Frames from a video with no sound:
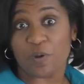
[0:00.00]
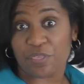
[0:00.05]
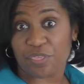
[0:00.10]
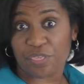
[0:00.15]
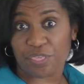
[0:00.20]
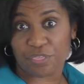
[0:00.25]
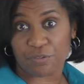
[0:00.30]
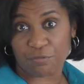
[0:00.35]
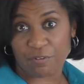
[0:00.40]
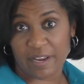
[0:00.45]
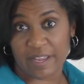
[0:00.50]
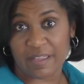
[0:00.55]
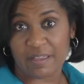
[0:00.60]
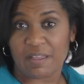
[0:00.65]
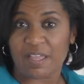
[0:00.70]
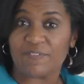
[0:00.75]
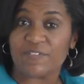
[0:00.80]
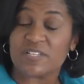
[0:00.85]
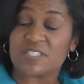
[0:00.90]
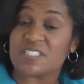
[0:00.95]
with three.
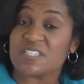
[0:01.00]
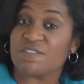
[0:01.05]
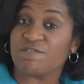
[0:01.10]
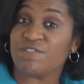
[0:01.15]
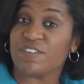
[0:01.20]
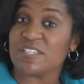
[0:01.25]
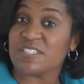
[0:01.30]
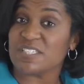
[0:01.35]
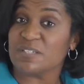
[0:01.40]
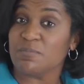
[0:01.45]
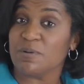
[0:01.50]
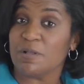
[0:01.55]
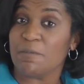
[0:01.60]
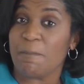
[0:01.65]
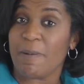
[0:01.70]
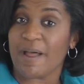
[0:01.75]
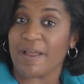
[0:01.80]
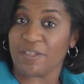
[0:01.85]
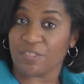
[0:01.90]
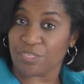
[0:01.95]
If it's divisible
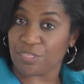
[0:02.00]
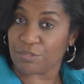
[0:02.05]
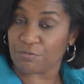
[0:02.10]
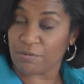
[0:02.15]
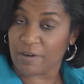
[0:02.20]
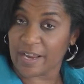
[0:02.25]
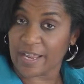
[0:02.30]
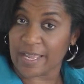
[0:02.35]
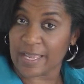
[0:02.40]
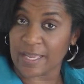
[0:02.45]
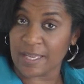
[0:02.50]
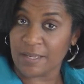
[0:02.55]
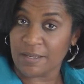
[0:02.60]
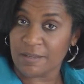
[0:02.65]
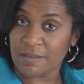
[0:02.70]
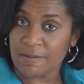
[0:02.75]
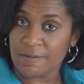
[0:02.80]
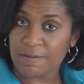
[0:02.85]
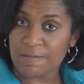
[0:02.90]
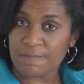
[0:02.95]
by
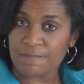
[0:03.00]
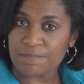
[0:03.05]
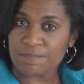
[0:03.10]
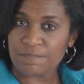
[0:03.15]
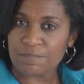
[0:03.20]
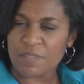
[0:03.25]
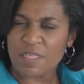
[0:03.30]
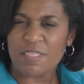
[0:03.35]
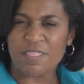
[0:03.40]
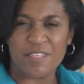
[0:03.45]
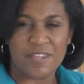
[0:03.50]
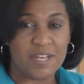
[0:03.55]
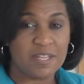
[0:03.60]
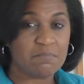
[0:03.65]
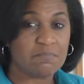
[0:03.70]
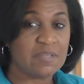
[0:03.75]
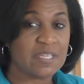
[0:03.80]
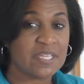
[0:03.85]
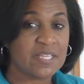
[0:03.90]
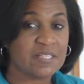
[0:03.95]
three, then
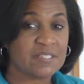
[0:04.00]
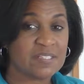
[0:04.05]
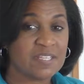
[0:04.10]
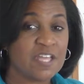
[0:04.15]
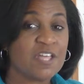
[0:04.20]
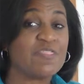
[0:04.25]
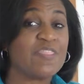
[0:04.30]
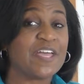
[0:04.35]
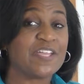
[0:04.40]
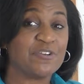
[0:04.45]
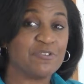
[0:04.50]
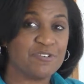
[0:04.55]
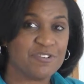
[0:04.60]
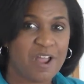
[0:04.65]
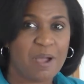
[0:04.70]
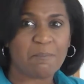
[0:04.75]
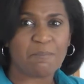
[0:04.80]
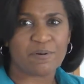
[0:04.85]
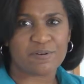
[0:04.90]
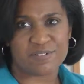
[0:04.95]
it means that your
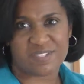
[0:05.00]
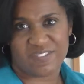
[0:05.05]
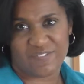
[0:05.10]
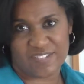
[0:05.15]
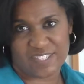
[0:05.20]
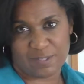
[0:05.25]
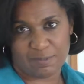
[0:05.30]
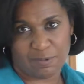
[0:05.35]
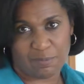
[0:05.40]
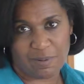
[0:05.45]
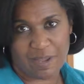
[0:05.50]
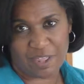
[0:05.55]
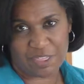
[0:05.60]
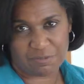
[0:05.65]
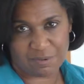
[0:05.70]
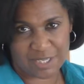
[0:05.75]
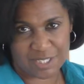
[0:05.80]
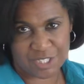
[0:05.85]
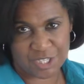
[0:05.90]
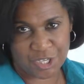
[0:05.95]
number is divisible by
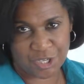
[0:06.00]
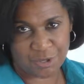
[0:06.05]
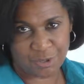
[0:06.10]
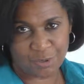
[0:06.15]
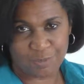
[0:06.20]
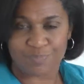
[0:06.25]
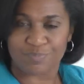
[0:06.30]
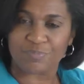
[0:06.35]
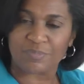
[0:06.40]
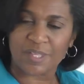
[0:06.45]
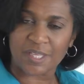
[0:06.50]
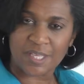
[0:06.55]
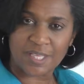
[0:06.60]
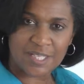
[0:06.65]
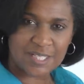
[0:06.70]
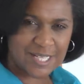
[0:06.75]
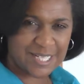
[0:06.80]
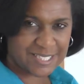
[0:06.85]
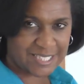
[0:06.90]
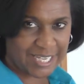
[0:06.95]
three too.
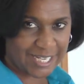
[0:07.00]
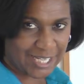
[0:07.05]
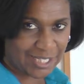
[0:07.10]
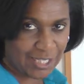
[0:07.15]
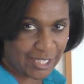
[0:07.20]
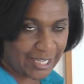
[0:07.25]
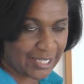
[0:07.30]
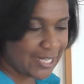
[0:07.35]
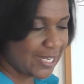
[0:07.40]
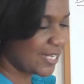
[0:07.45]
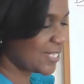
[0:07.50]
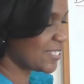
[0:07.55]
Let's take a look at an